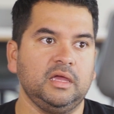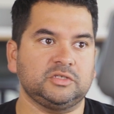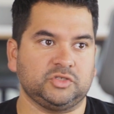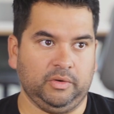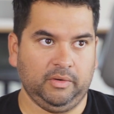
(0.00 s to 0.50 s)

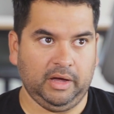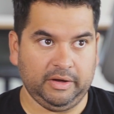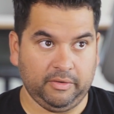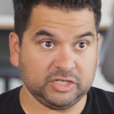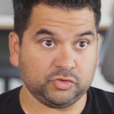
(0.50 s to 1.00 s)
So
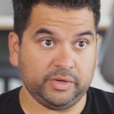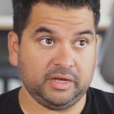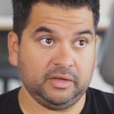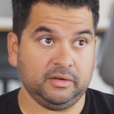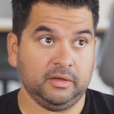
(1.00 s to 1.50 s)
I
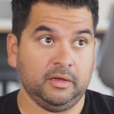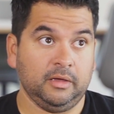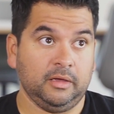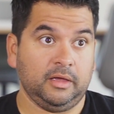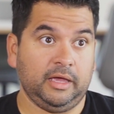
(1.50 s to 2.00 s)
graduated
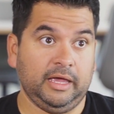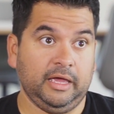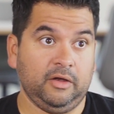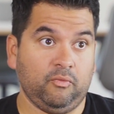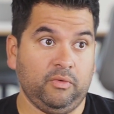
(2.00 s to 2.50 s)

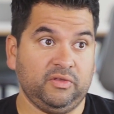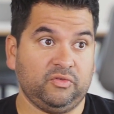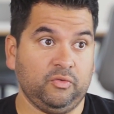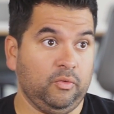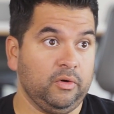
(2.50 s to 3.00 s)
and
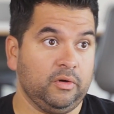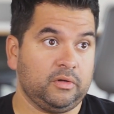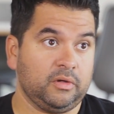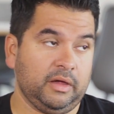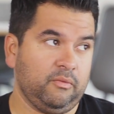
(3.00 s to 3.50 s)
went to
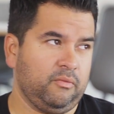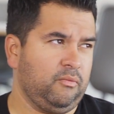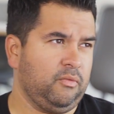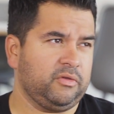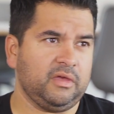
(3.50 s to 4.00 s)
work. I
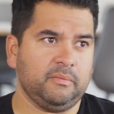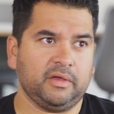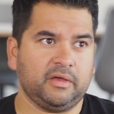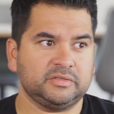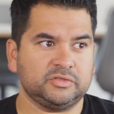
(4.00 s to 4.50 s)
worked at
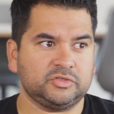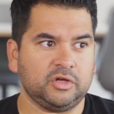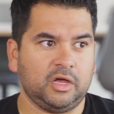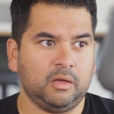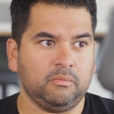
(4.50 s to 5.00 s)
my cousin's
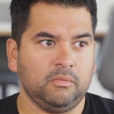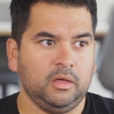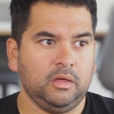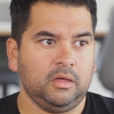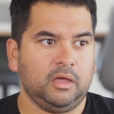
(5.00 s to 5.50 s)
shop,
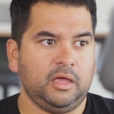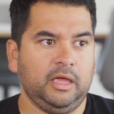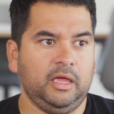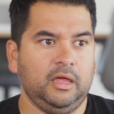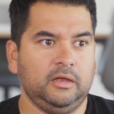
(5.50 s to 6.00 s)

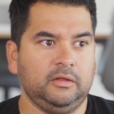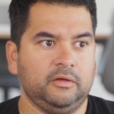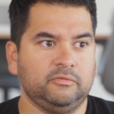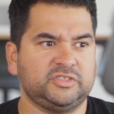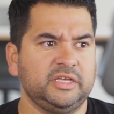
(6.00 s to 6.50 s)
and
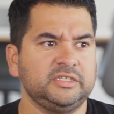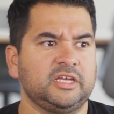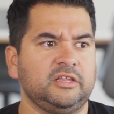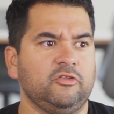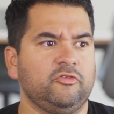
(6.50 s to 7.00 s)
there was things
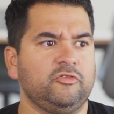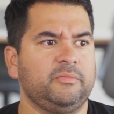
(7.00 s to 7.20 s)
I learned